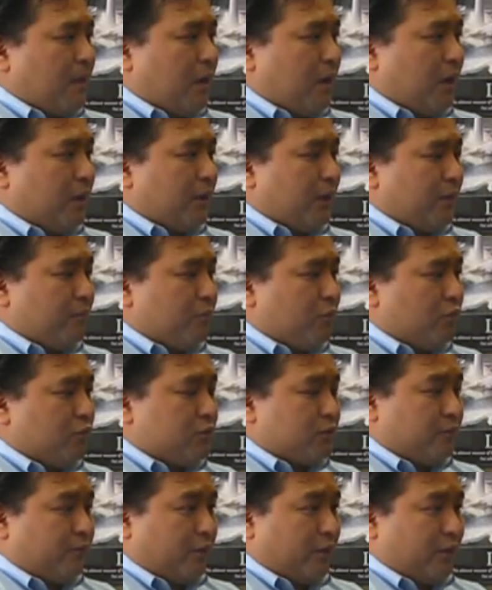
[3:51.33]
Unlike
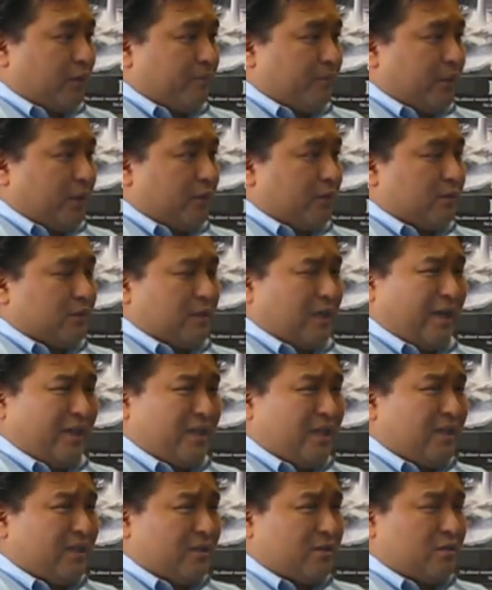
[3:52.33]
most of our competitors, and I
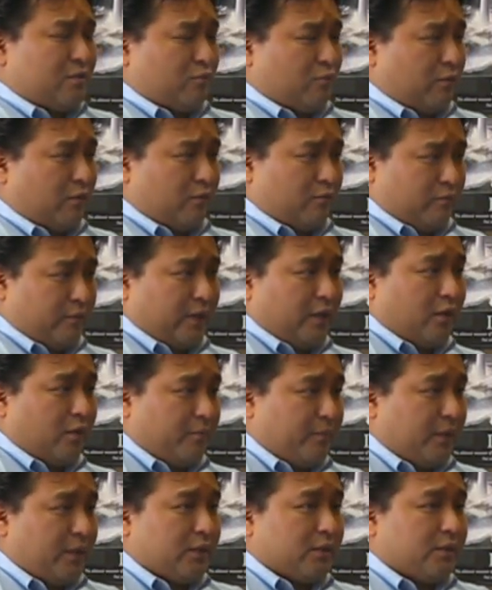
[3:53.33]
think this is where we get our
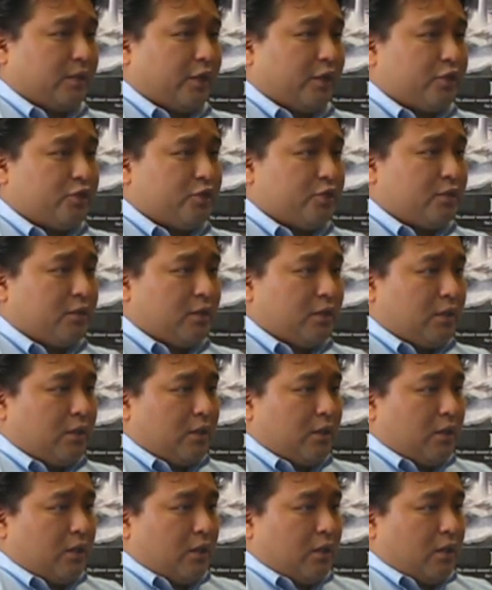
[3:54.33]
biggest edge,
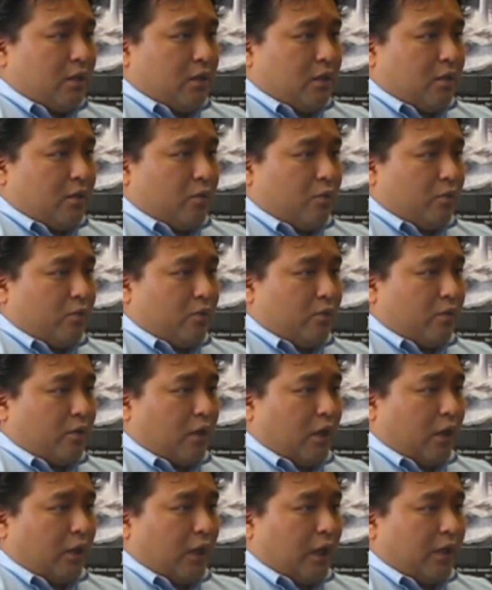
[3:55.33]

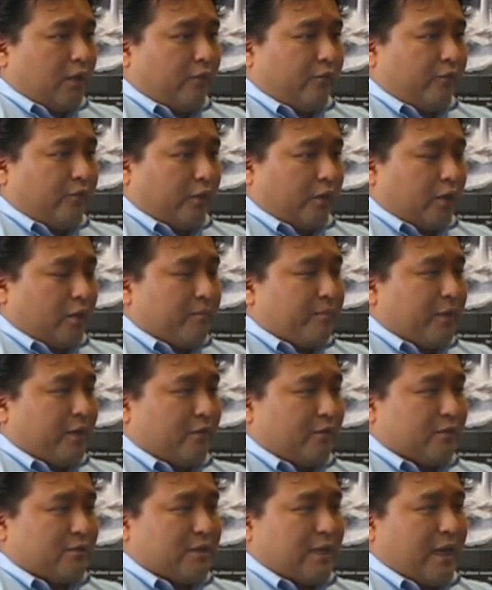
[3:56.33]
a lot of our
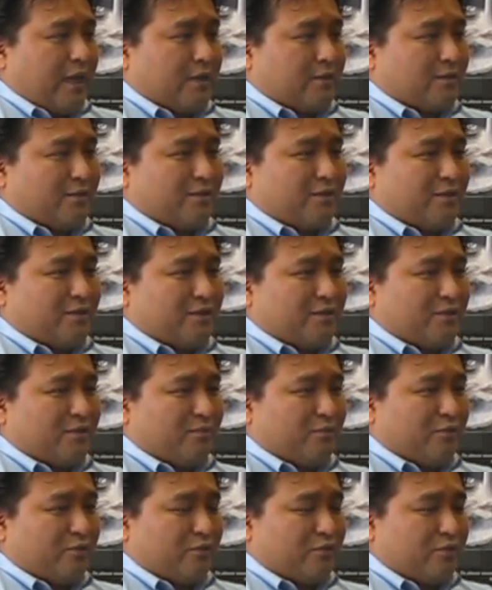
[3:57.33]
competitors ask our
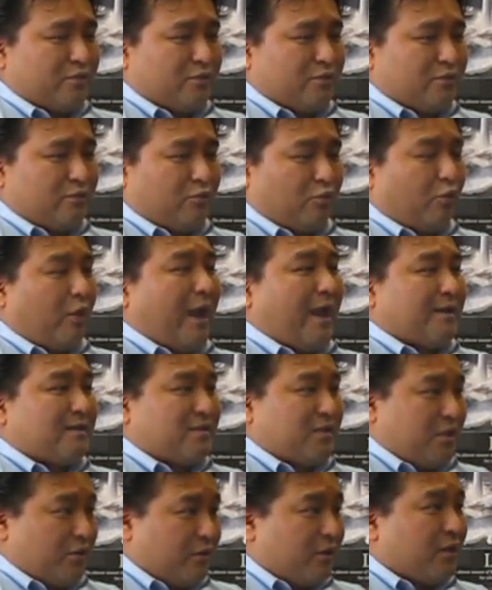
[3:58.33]
customers, or
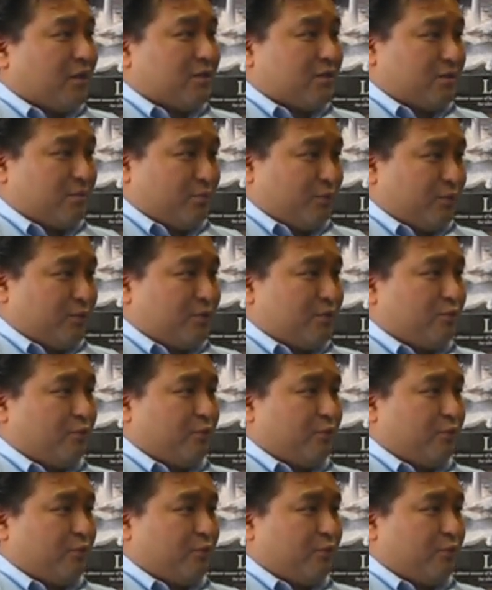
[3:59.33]
ask their customers,